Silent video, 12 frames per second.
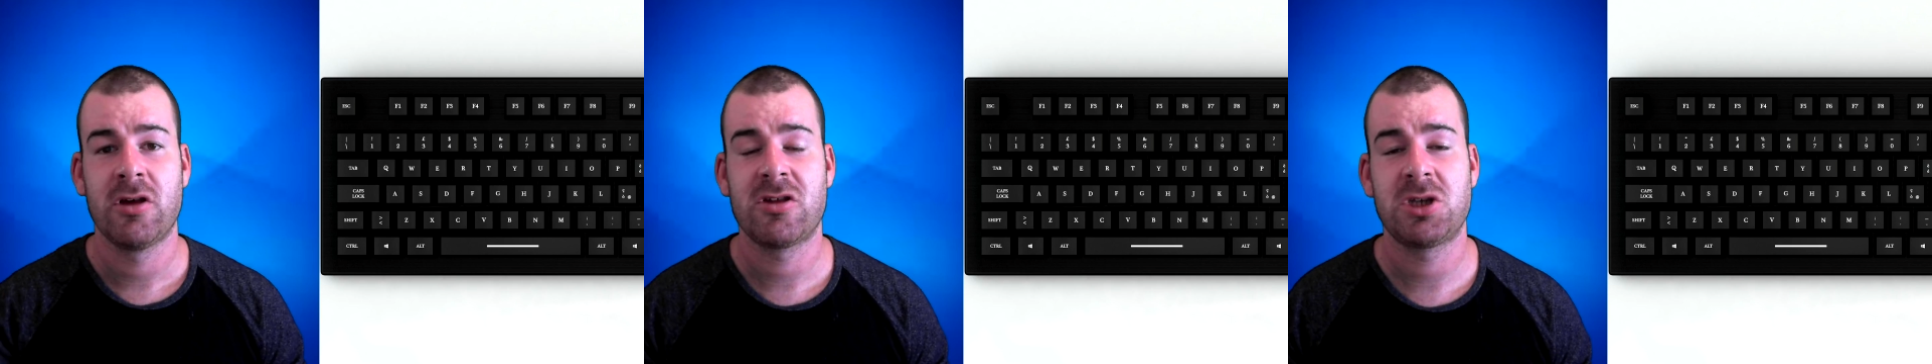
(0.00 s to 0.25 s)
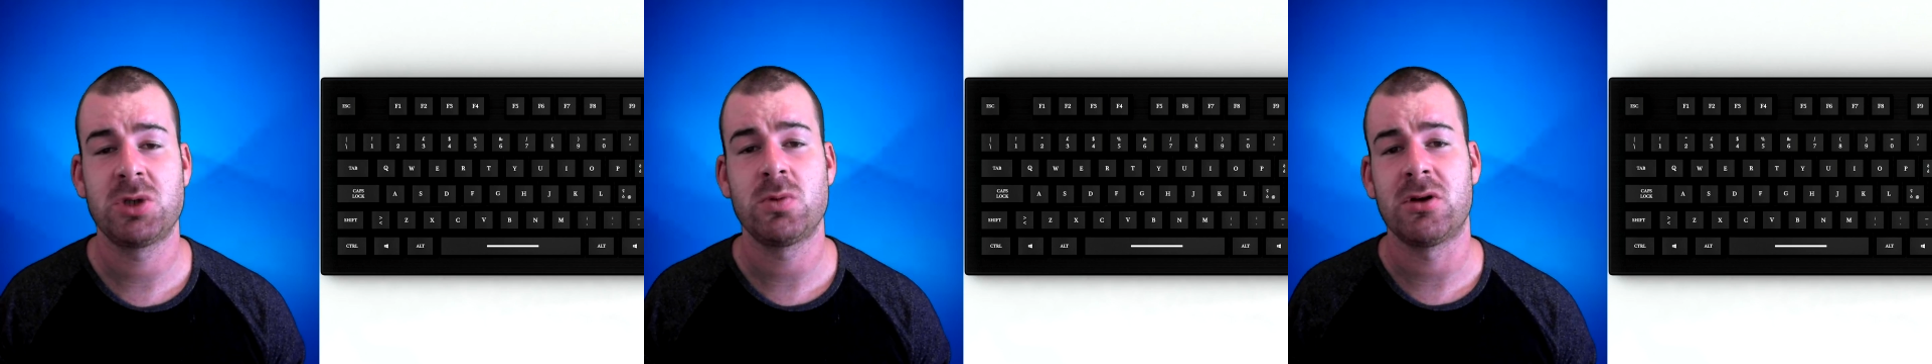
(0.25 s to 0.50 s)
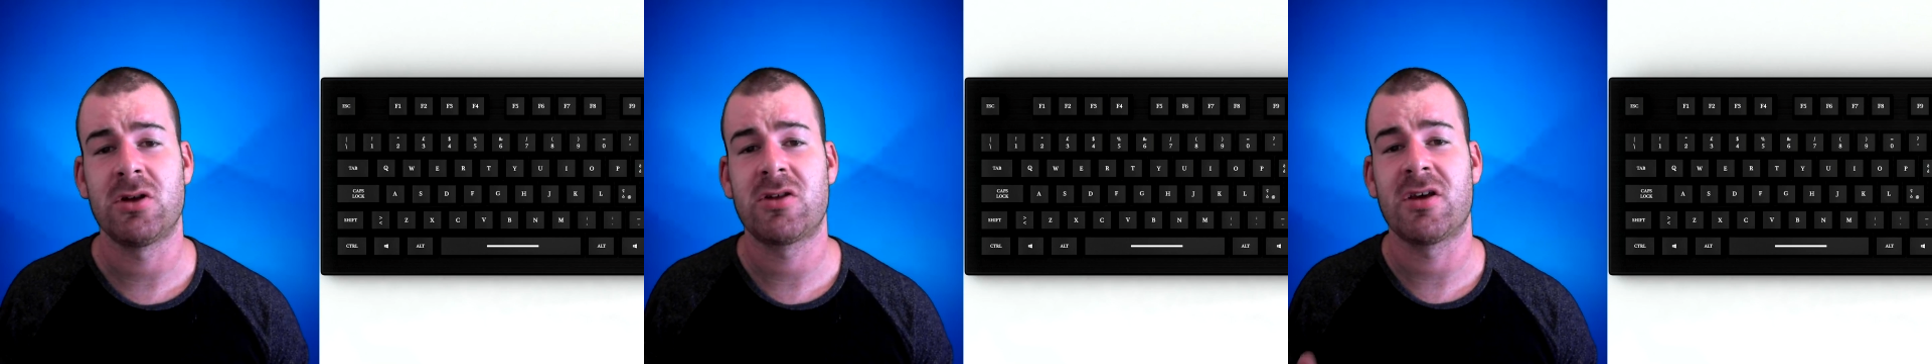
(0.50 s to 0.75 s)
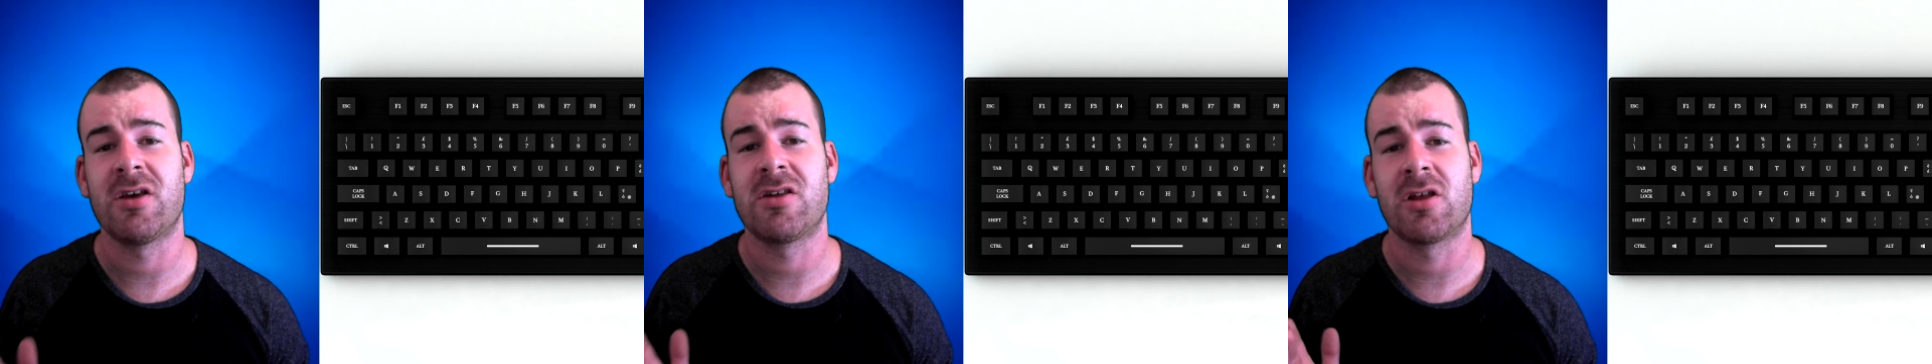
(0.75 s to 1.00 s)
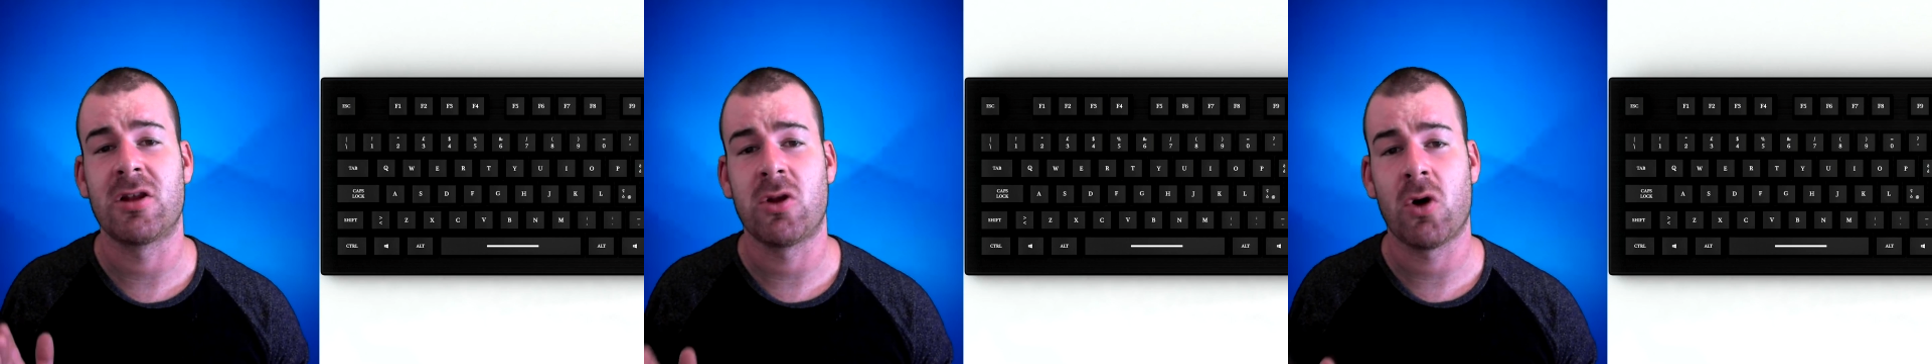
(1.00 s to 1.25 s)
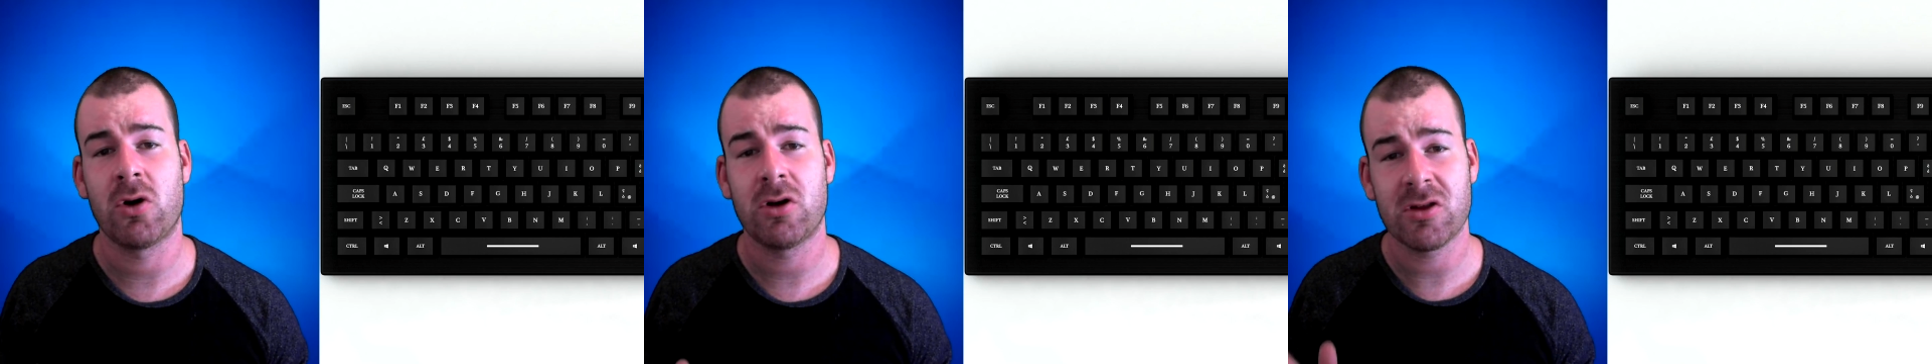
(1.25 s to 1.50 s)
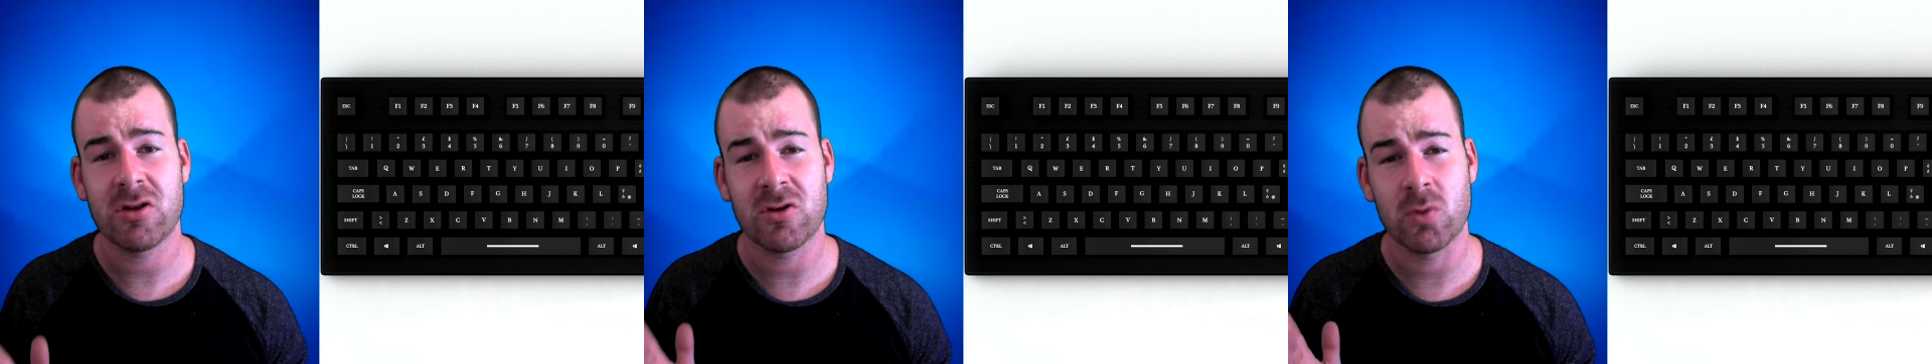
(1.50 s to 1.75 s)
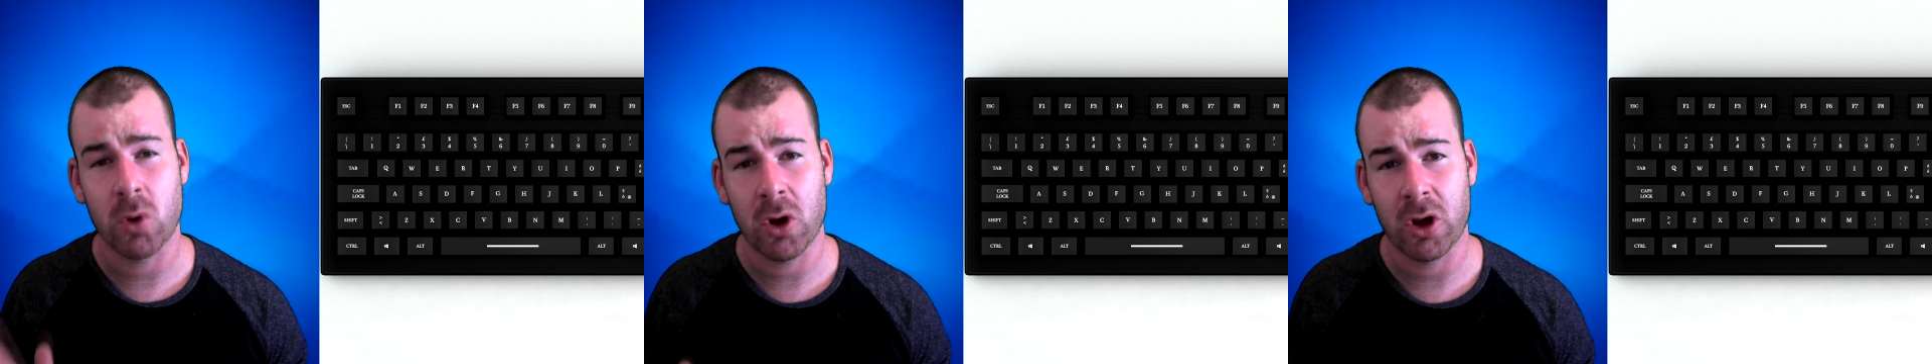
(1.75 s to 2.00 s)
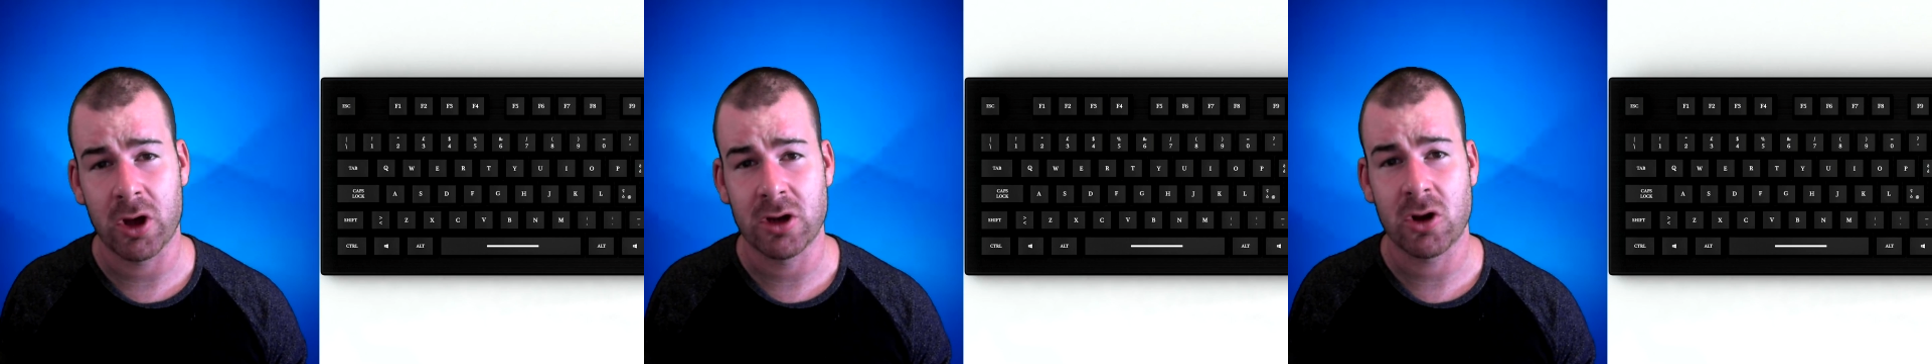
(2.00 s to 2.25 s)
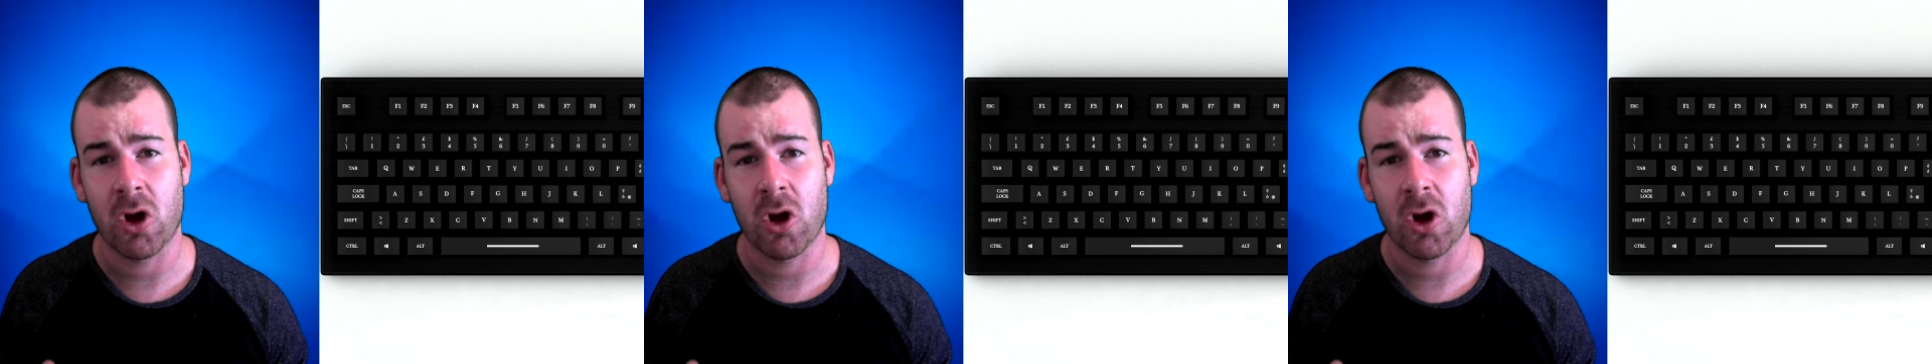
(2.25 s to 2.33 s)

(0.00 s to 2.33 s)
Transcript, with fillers: Stewardess is the longest word